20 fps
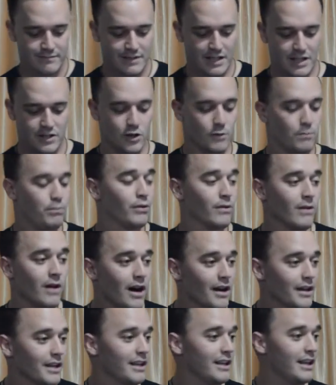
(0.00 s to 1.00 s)
in your
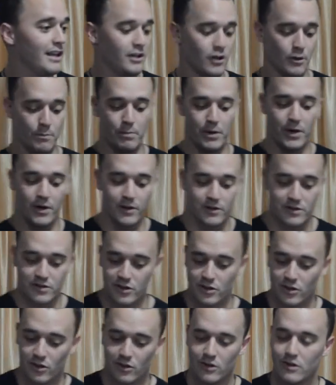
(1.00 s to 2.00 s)
plotting, in your
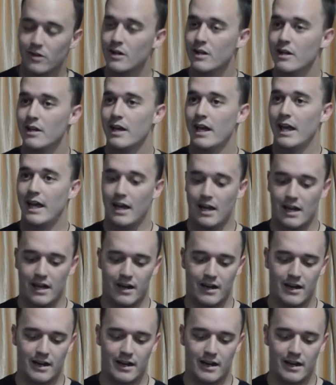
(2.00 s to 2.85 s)
personal, in